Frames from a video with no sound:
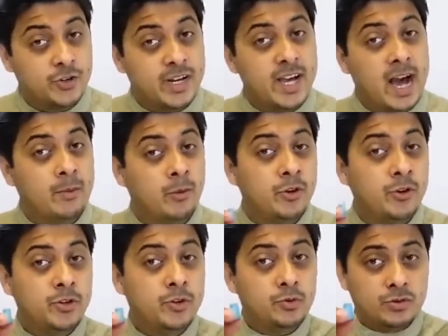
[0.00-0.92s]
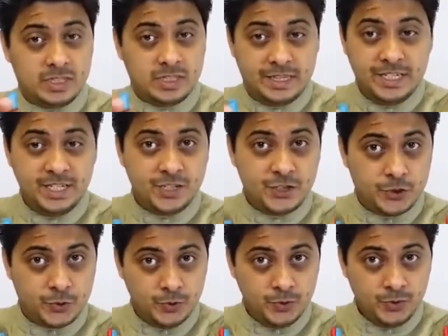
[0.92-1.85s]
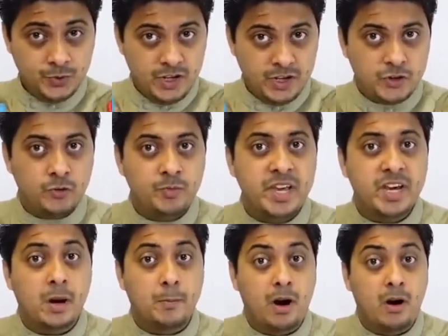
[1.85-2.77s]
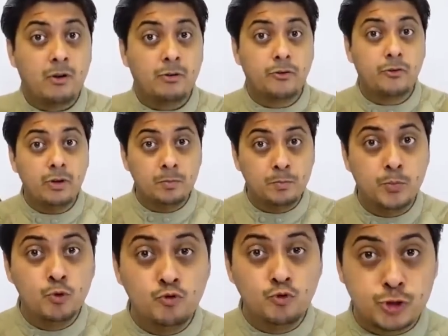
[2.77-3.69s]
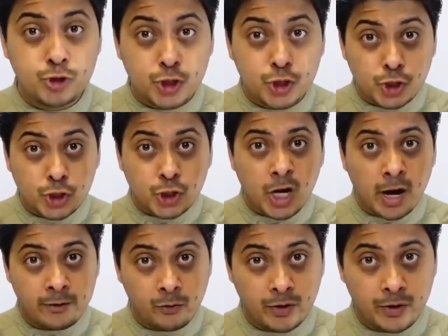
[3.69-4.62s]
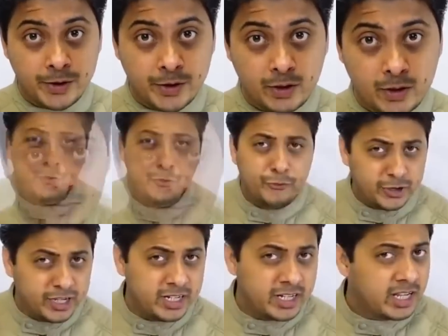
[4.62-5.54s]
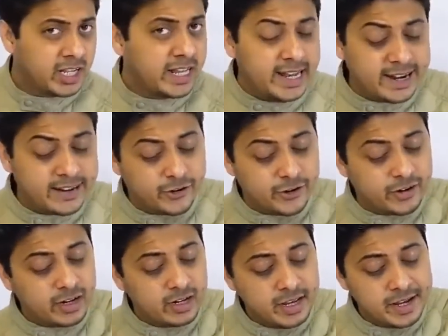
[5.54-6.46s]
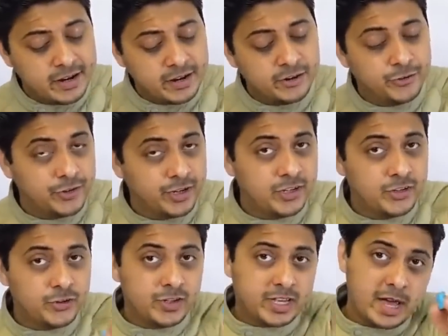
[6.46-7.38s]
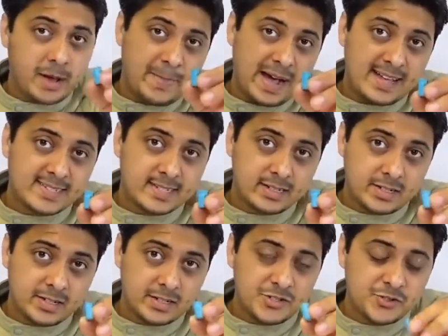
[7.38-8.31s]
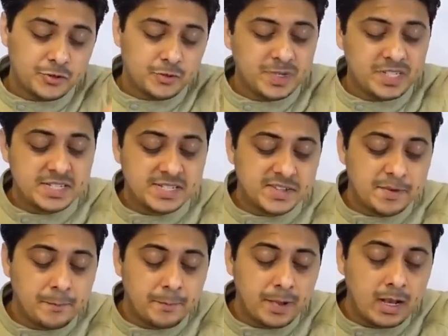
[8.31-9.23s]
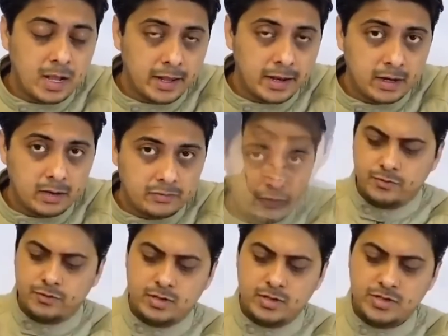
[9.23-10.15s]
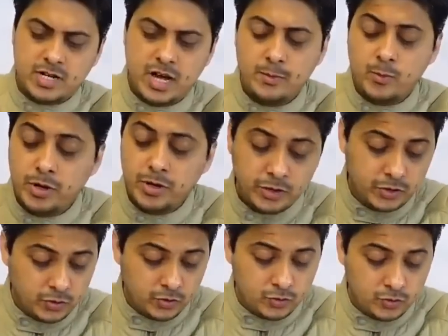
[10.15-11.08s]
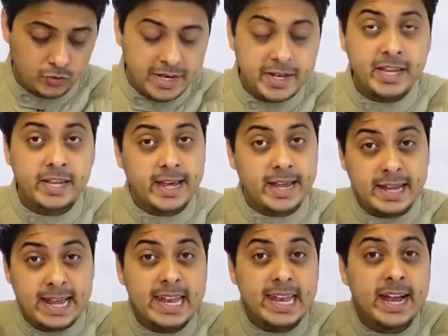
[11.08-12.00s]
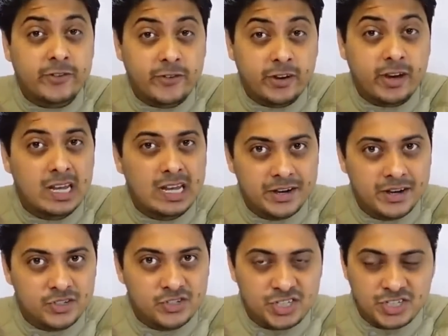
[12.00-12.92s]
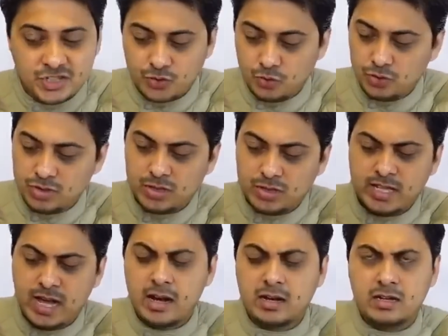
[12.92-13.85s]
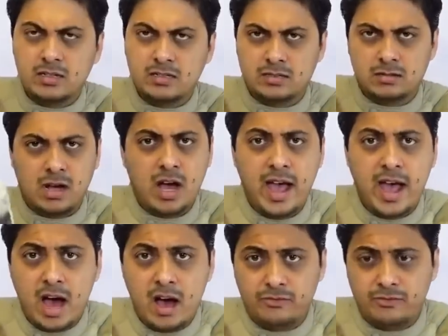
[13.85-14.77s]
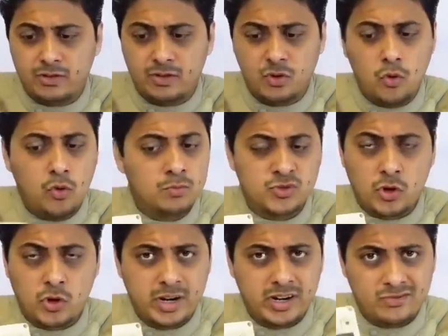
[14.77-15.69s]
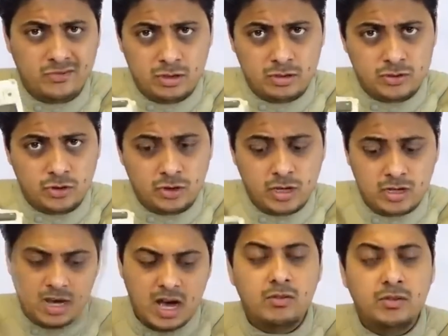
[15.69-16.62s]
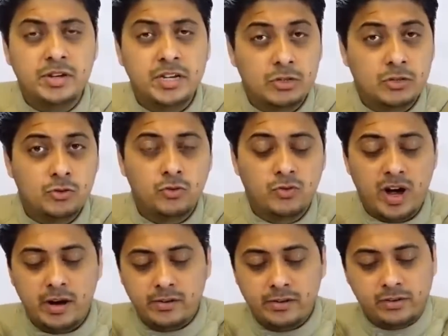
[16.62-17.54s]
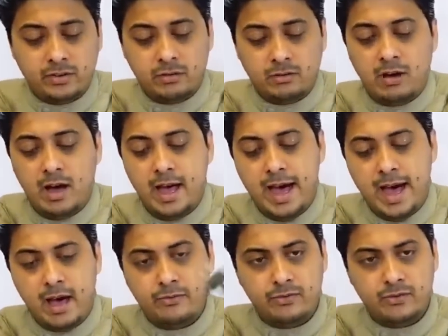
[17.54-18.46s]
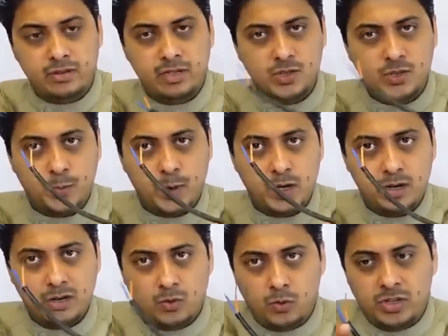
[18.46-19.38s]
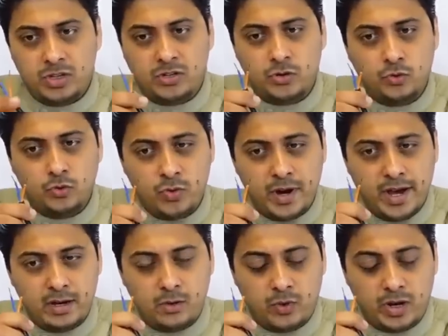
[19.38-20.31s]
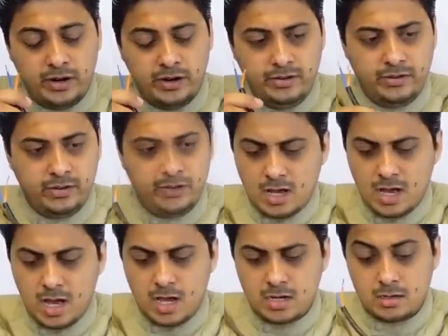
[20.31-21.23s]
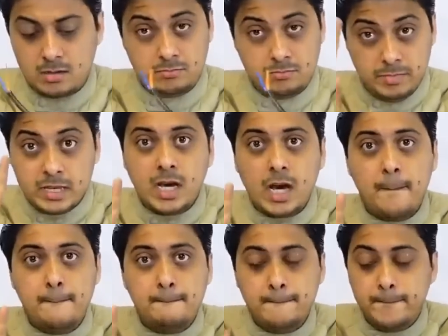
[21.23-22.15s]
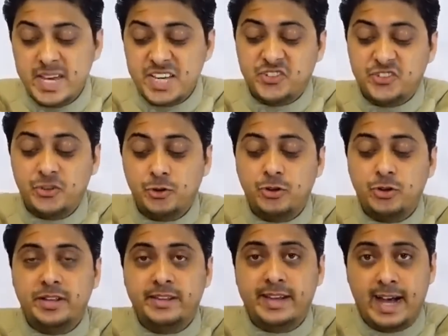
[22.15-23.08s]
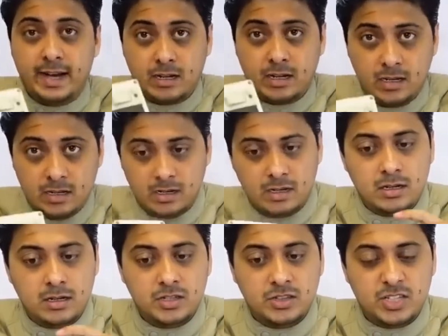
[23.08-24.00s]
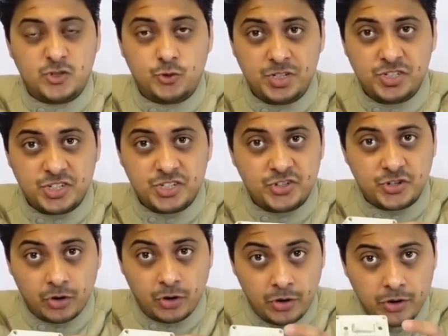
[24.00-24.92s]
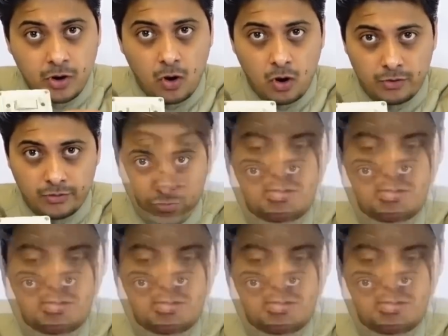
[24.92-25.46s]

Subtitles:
I'm going to use these two to make a powerful boost converter. Feeding electrical energy to the capacitor should be simple enough. First, I'm going to need an electrical energy source. That is, I have the home socket, wall socket. I will need two wires. So I have this plug with two end wires. And yeah, make sure that the switch is turned off.